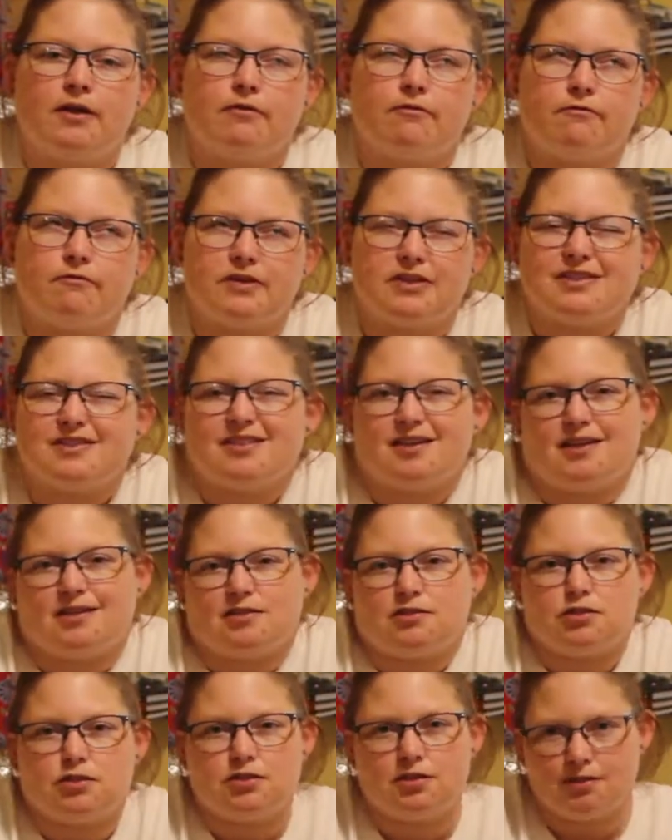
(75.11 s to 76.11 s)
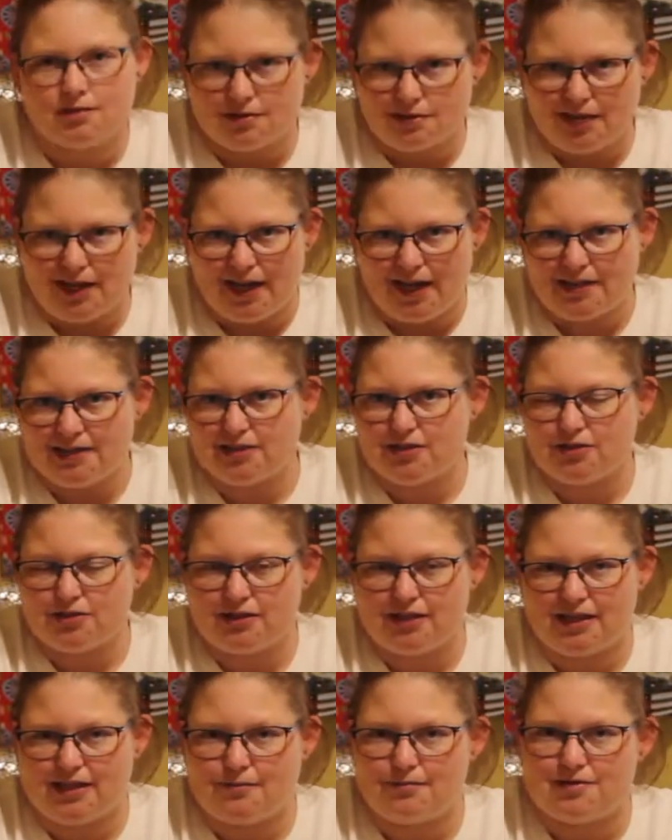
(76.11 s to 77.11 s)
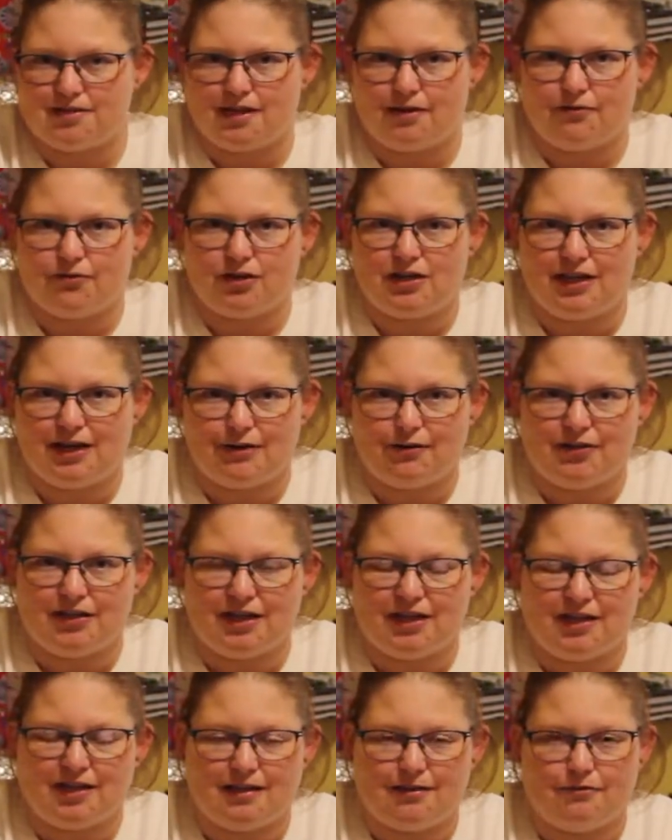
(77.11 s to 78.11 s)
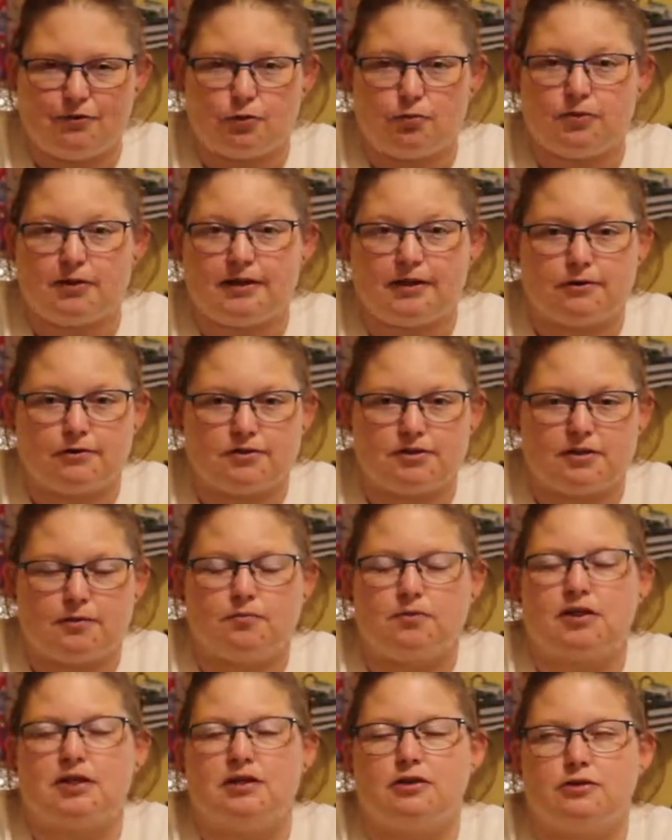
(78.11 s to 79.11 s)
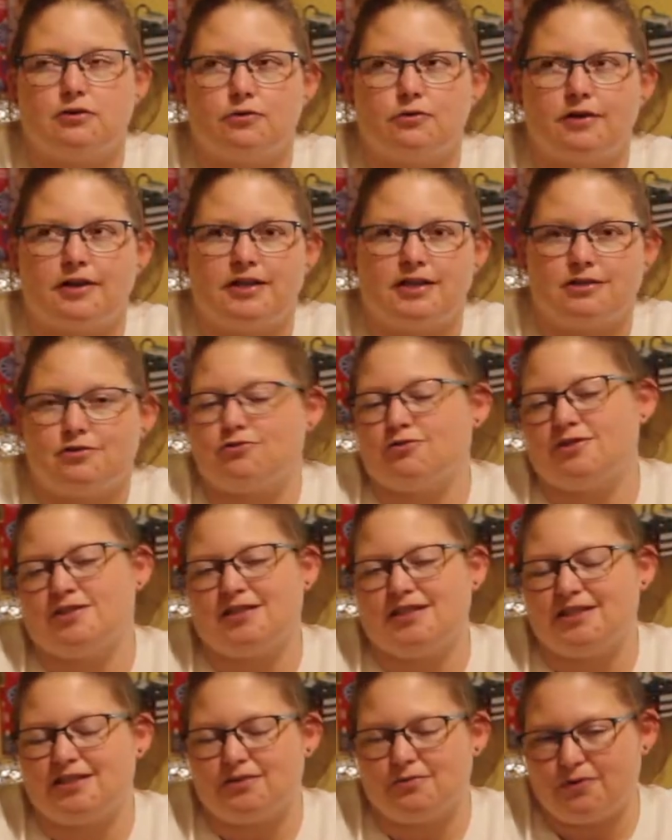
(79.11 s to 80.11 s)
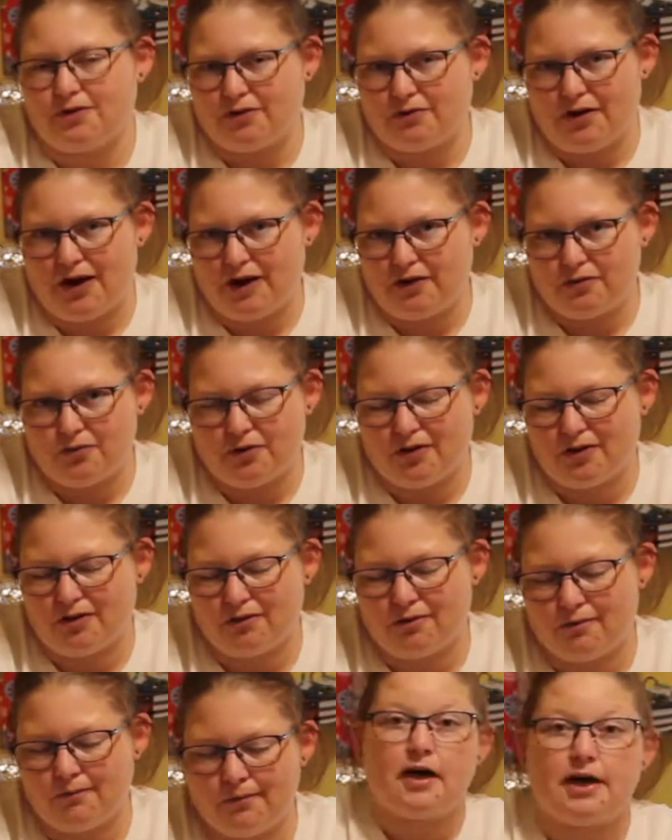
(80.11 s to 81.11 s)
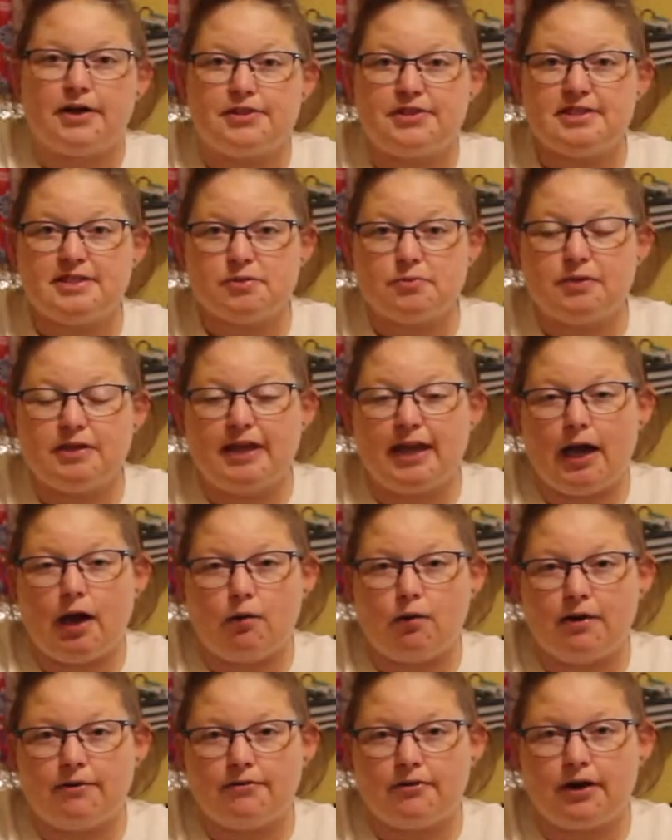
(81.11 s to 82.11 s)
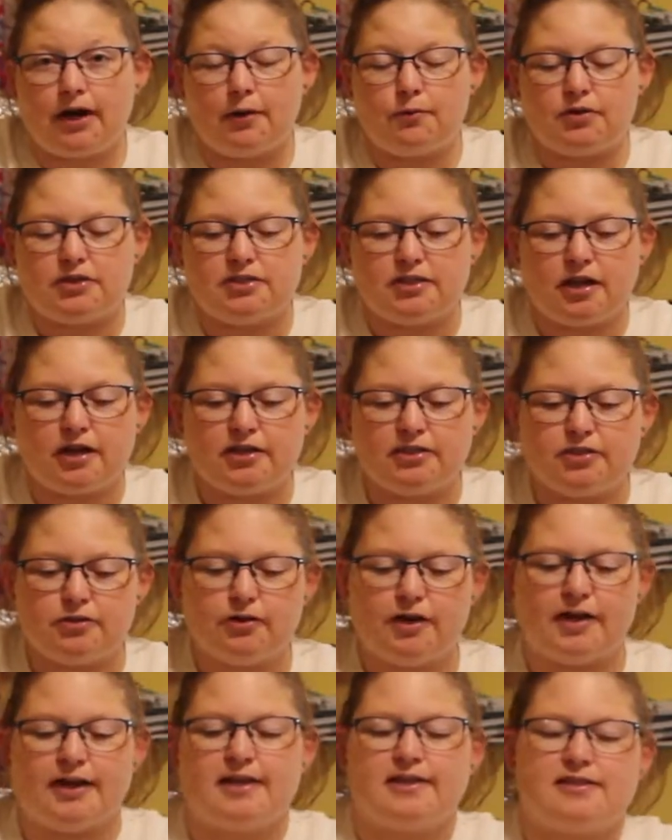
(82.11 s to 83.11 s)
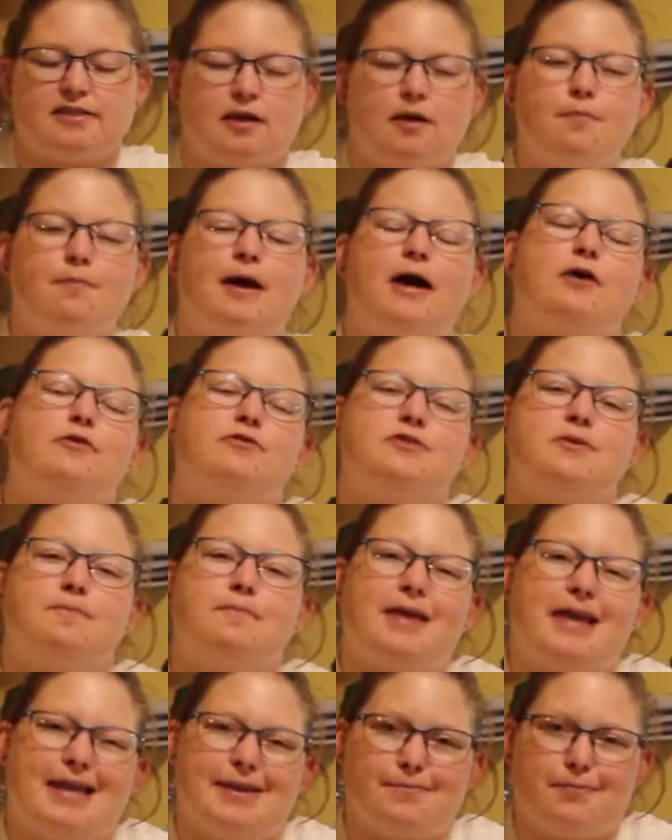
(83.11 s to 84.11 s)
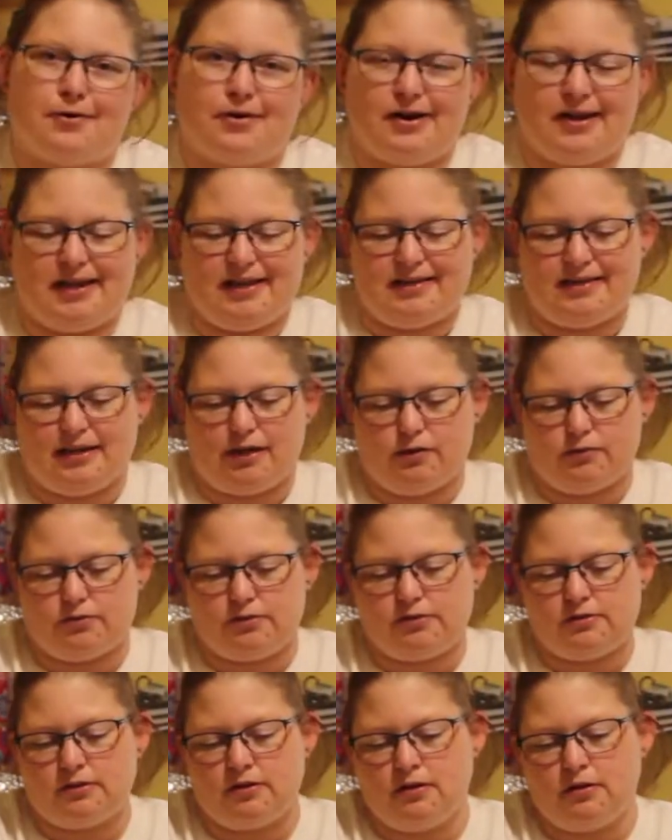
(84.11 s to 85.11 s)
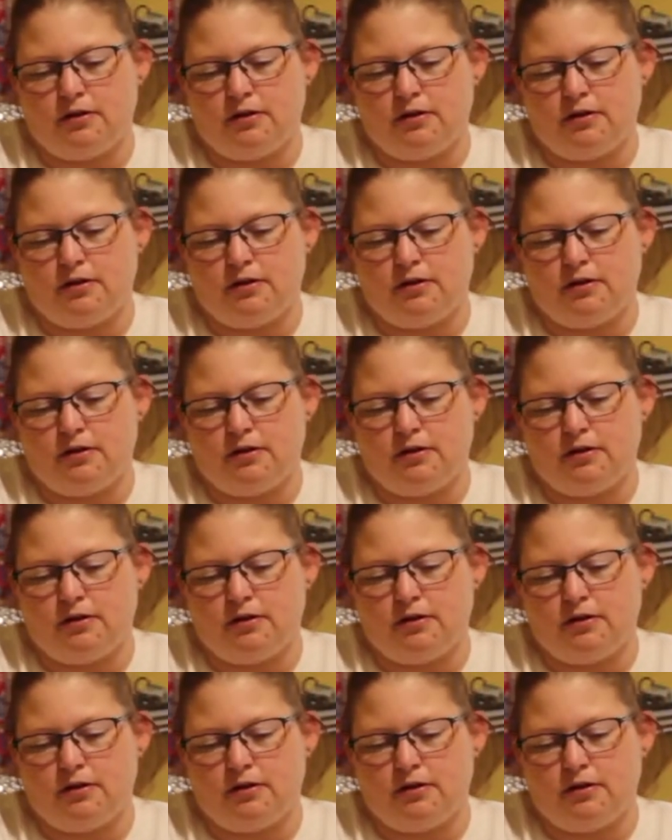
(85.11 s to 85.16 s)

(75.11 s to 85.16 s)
fun touch to add to your games every now and then and give your players something new and interesting to interact with. This week, however, I want to talk to you guys about paper handouts.